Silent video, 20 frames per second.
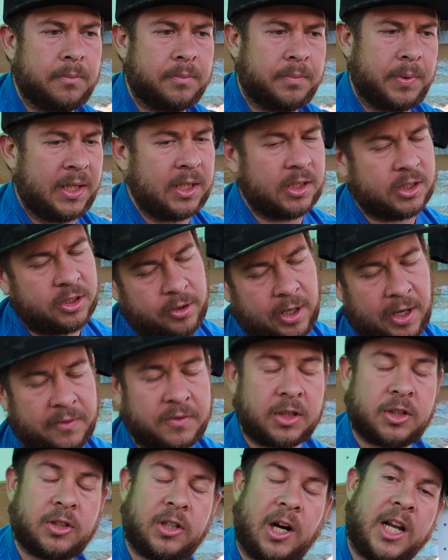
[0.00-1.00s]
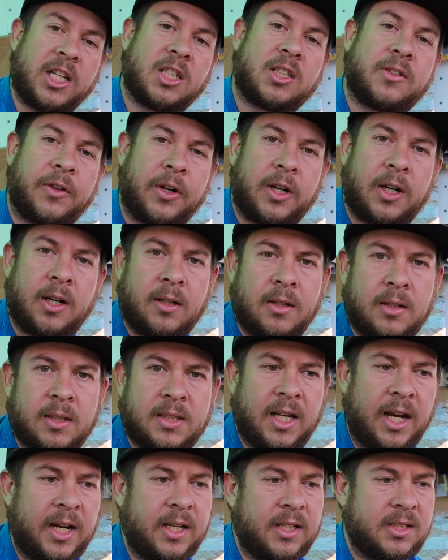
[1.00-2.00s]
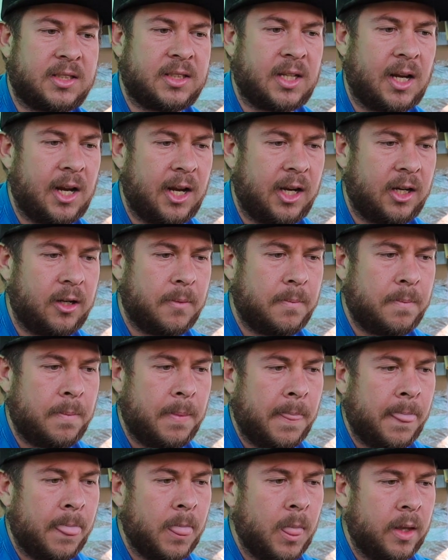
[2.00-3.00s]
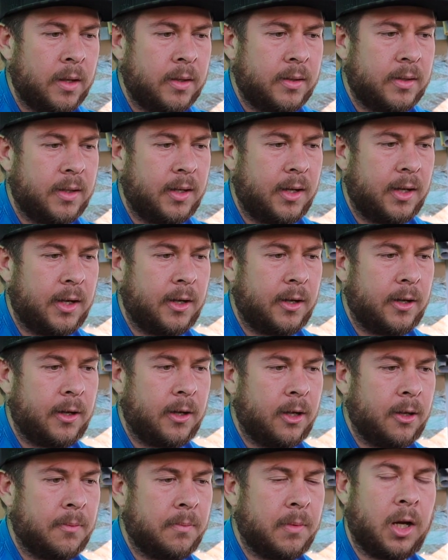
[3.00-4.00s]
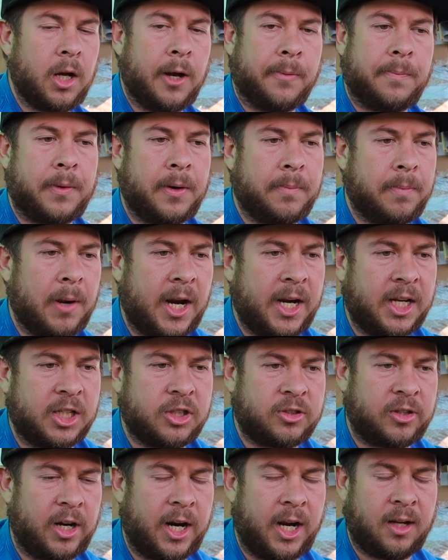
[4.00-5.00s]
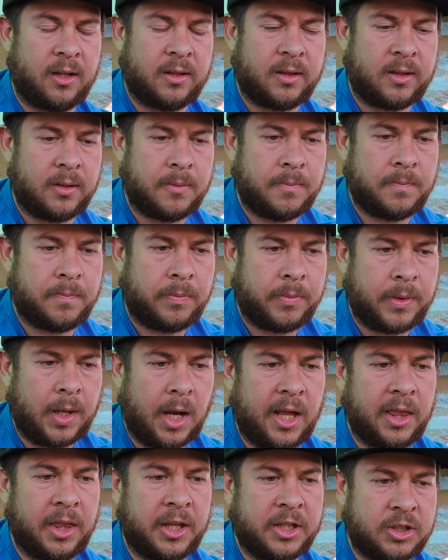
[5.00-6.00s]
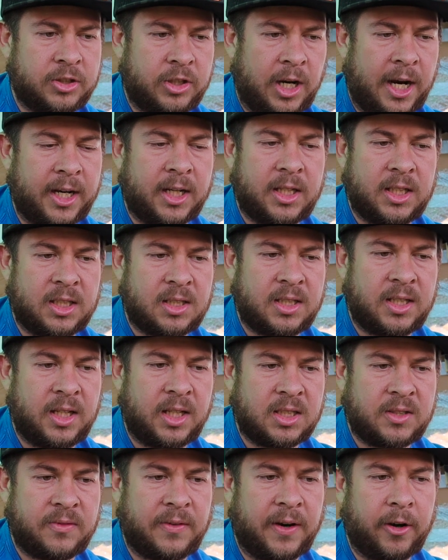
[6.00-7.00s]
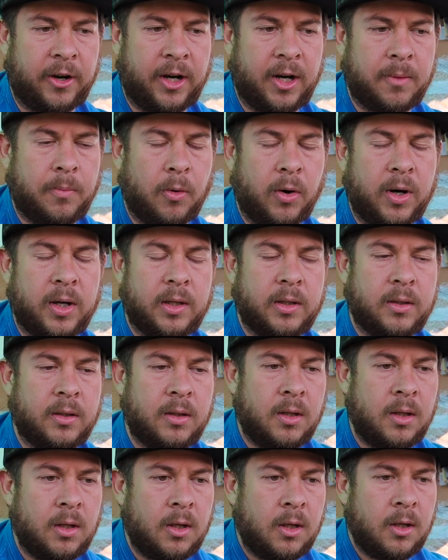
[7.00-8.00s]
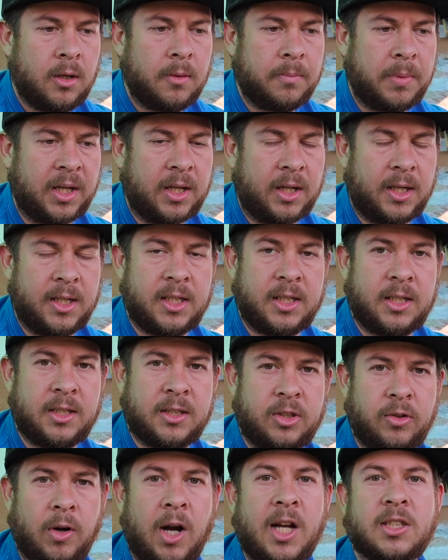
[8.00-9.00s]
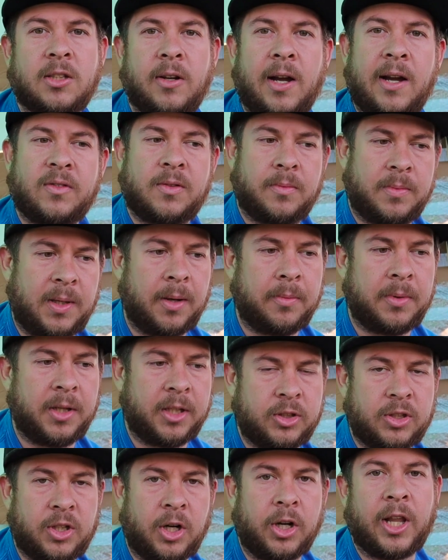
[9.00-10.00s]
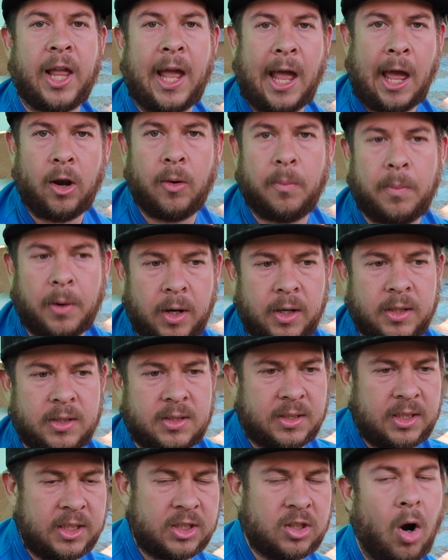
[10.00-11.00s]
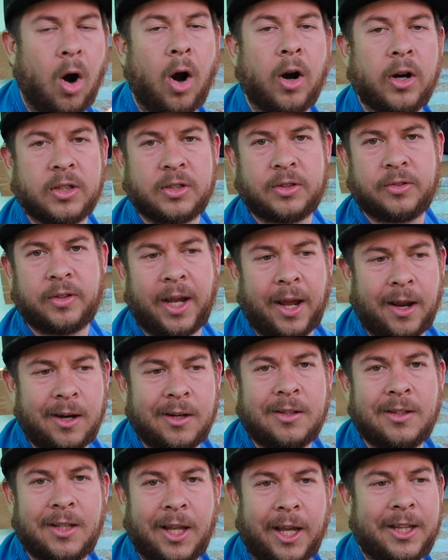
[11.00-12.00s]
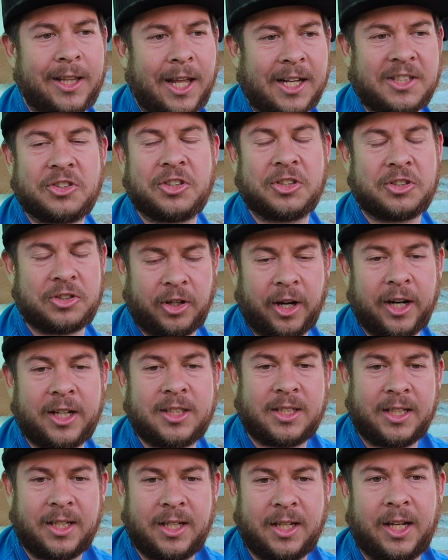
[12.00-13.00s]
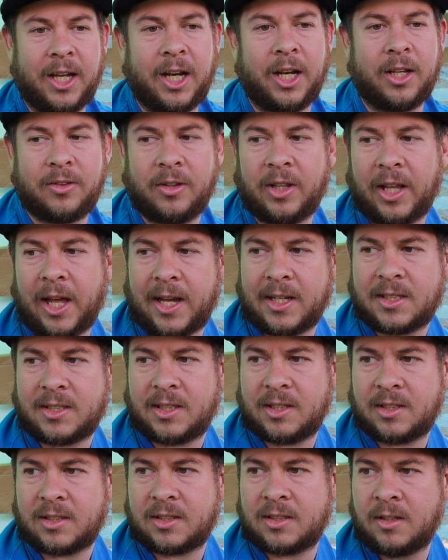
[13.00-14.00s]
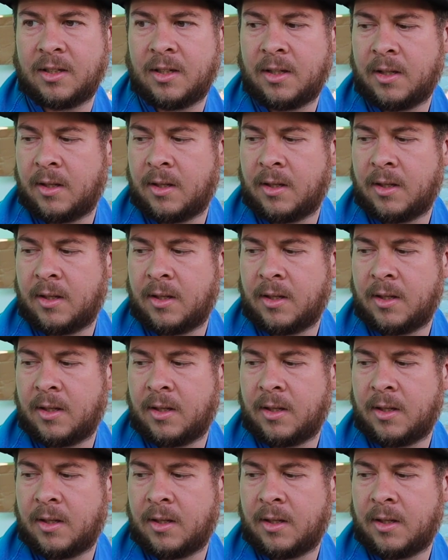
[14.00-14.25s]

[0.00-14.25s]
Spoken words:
because you have to transfer side to side. Upper body strength on this track is very important, because you also have to be able to turn the handlebars as hard as you can. Like, that's the trick to getting through the S's.